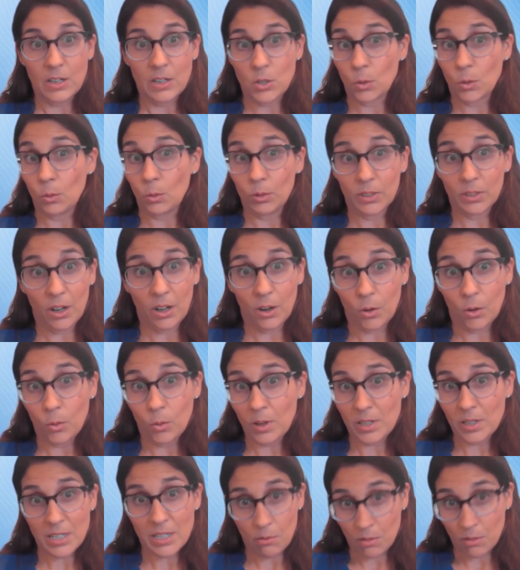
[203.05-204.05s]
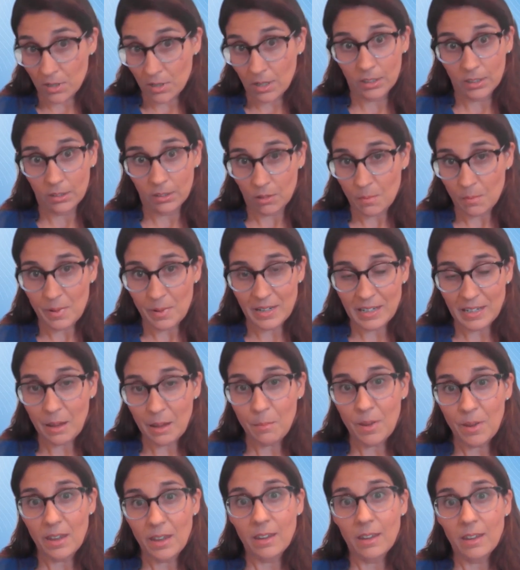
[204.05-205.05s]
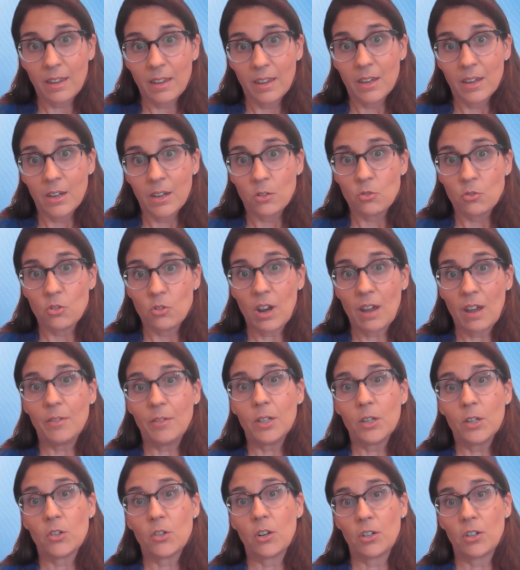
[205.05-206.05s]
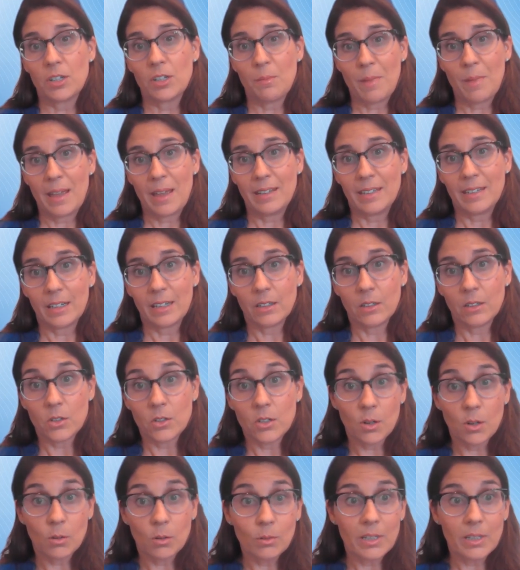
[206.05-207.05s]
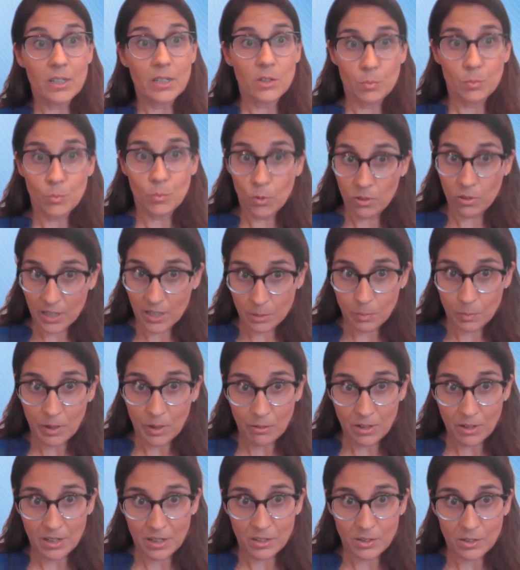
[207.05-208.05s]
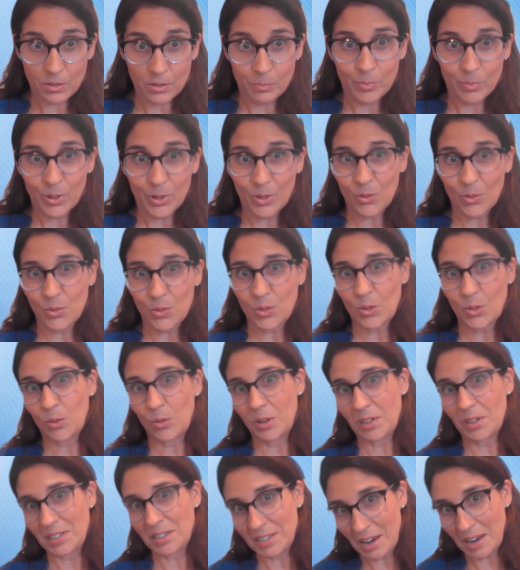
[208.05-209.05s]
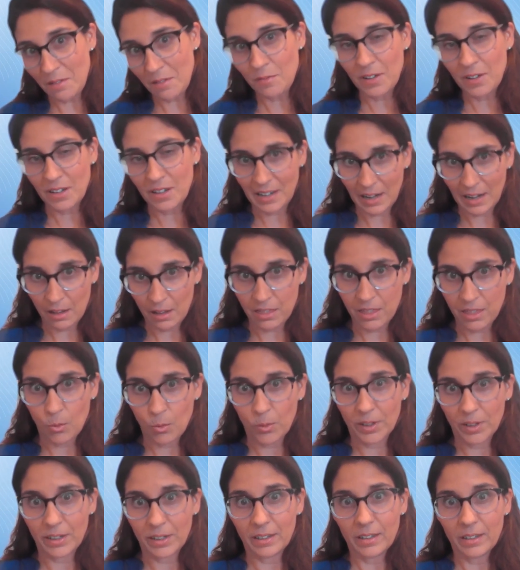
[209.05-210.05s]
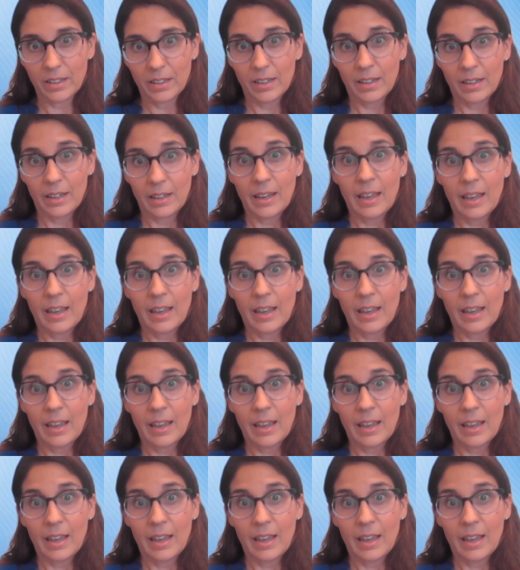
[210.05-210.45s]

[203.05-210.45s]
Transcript: As you all know, as a result of the pandemic, travelers are demanding not only a smooth experience, but also a safe and healthy one.